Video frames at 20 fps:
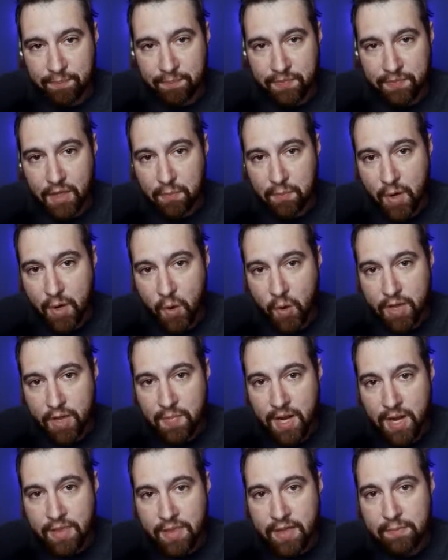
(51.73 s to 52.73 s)

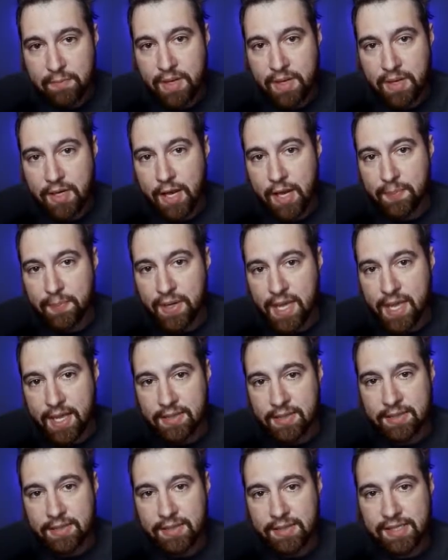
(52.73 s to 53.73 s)
Pokemon that I've been up
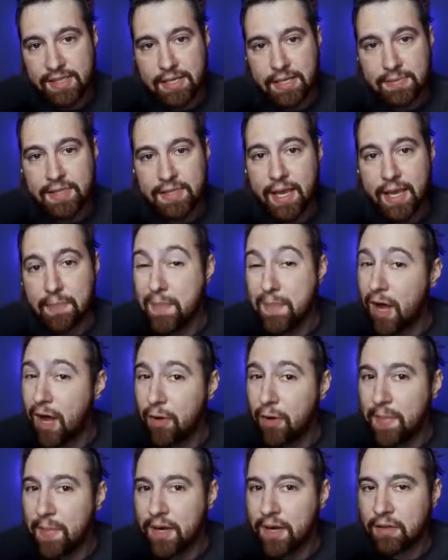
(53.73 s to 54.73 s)
against, it seems like
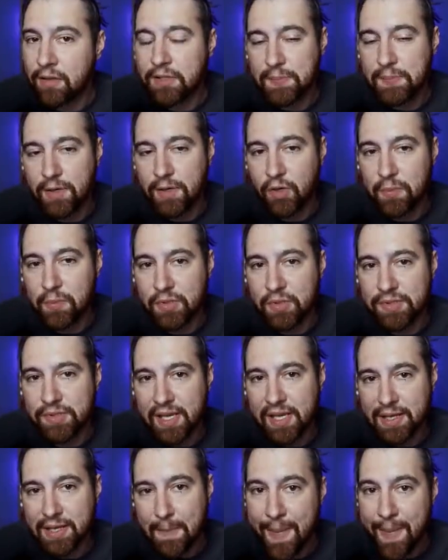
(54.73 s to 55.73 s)
Melmetal has been almost
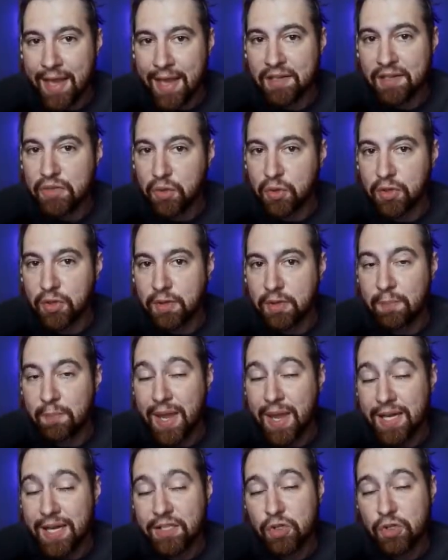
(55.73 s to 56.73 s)
like a
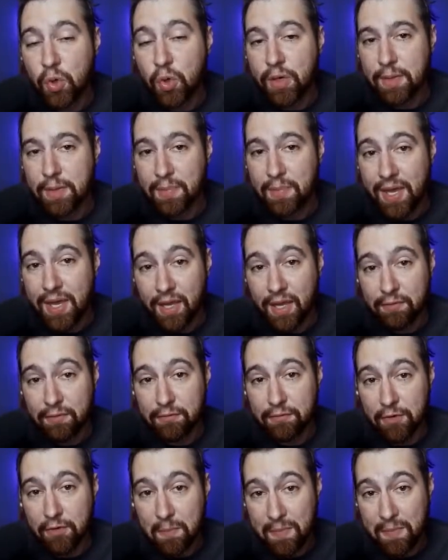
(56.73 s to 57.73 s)
mandatory pick
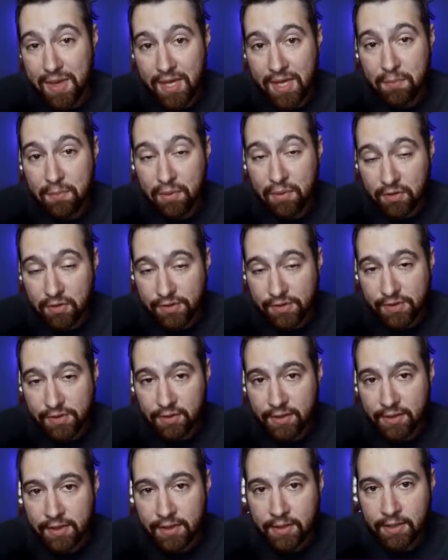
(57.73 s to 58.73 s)
for me
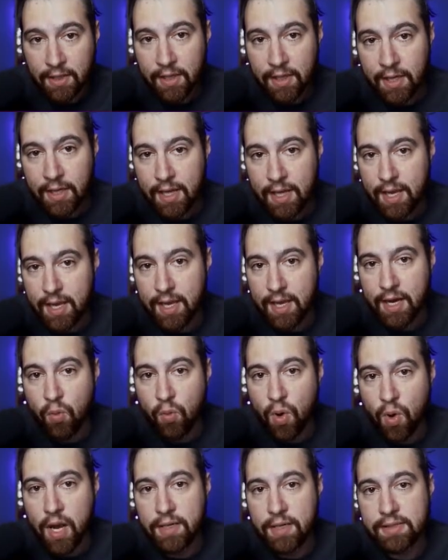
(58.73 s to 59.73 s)
personally, and I
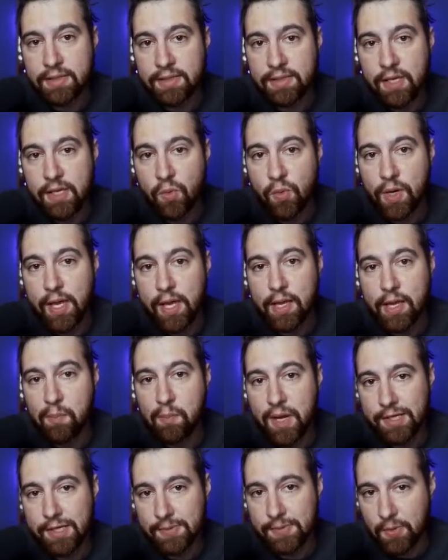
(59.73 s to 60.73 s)
wanted to see what I can
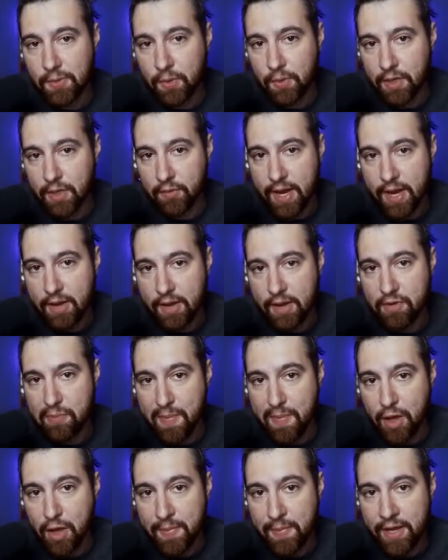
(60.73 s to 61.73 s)
possibly work around with
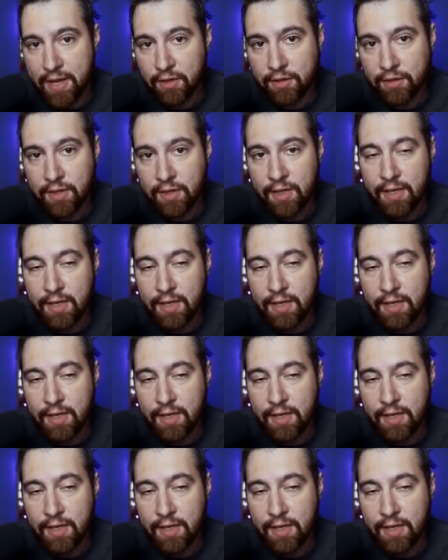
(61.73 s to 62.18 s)
Melmetal.